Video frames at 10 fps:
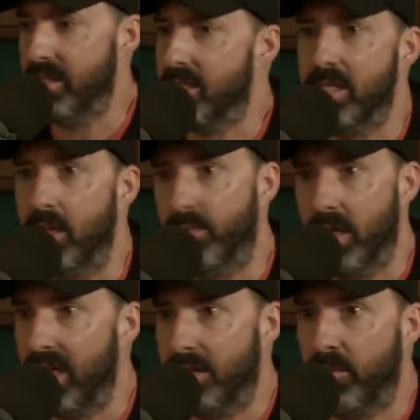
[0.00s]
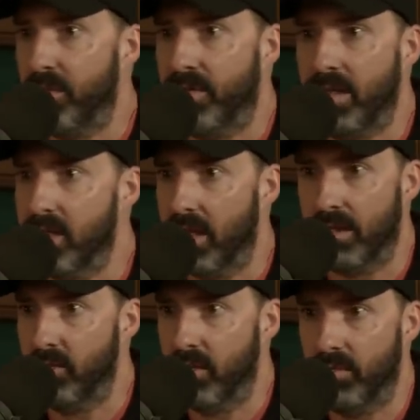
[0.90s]
this like we got to come up with funny
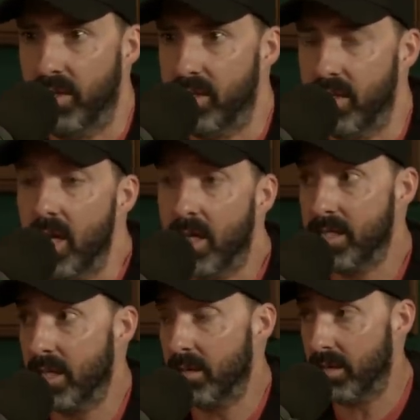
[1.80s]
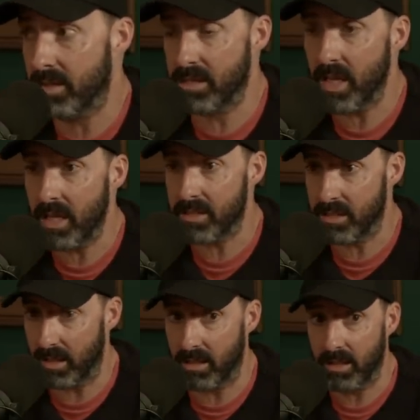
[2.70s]
like with this because yeah. in, in the states
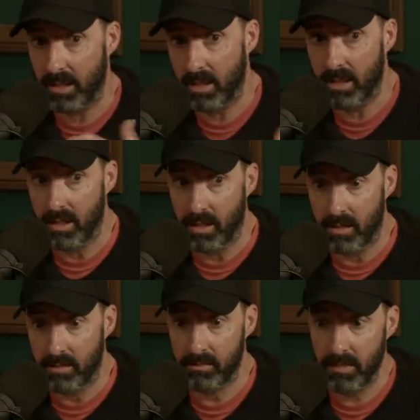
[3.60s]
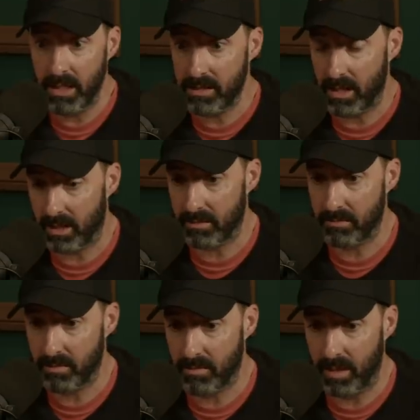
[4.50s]
like many like
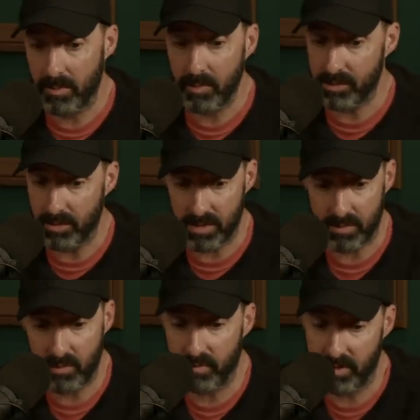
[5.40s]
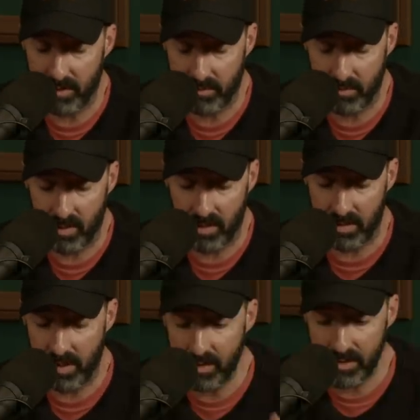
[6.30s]
I remember doing this movie uh,
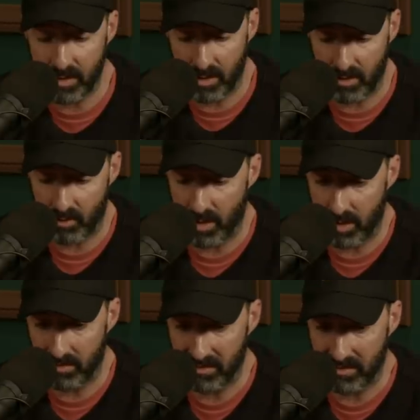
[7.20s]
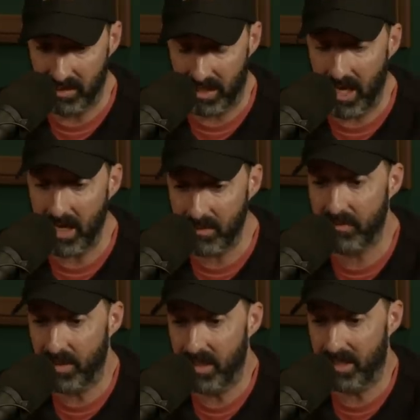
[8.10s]
years ago where I kind of
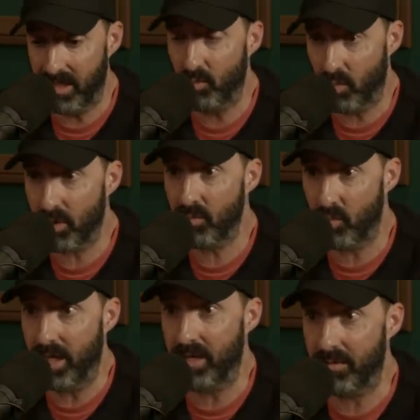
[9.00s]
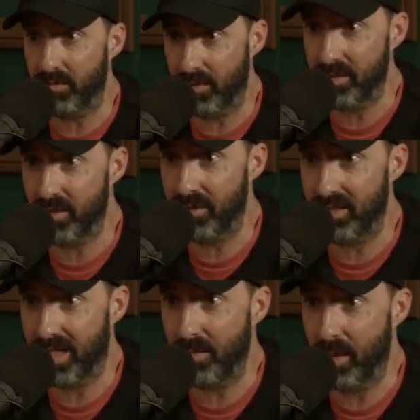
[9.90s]
felt like they were waiting for us all
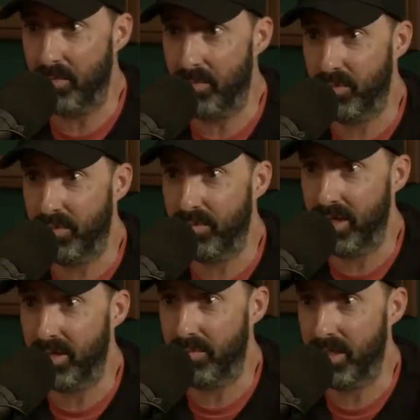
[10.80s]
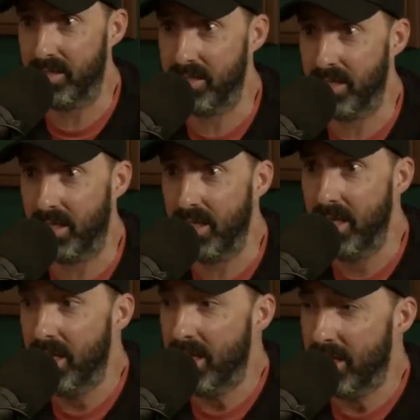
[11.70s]
to come up with funny bits. Sure. Like,
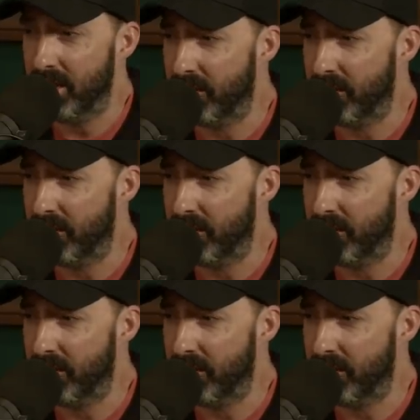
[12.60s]
the